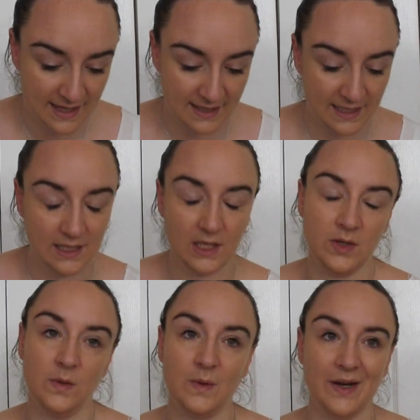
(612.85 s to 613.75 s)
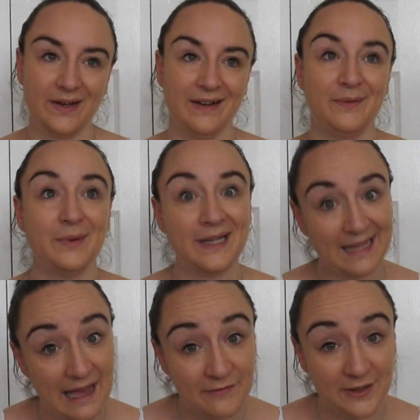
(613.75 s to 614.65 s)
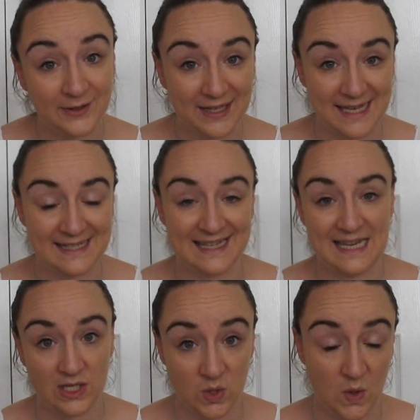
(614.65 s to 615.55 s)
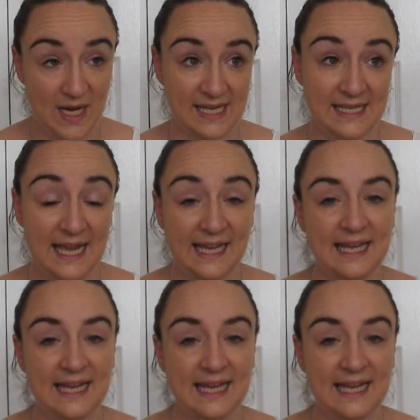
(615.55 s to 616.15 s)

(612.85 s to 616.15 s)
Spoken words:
thing that you are going to want to get for your kitten is toys.